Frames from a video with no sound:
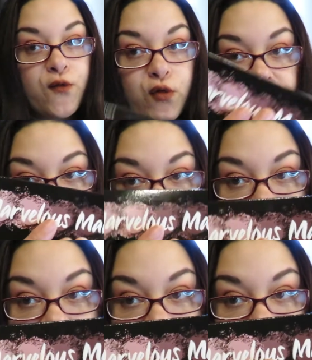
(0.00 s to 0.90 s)
for
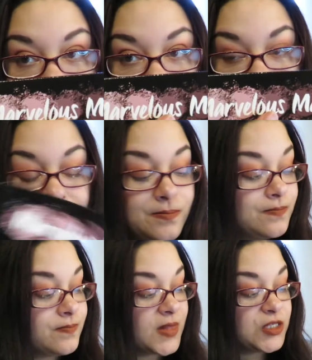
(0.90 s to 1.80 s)

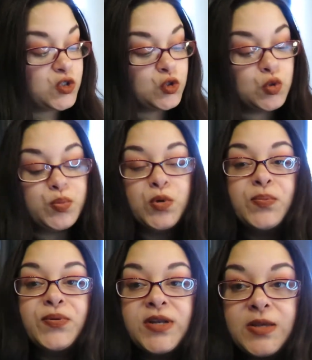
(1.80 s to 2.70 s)
this. Super
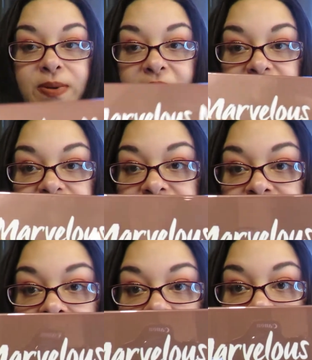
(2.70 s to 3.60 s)
pretty
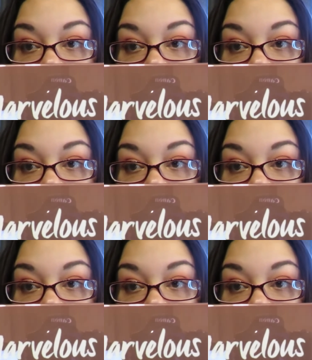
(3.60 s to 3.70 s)
packaging.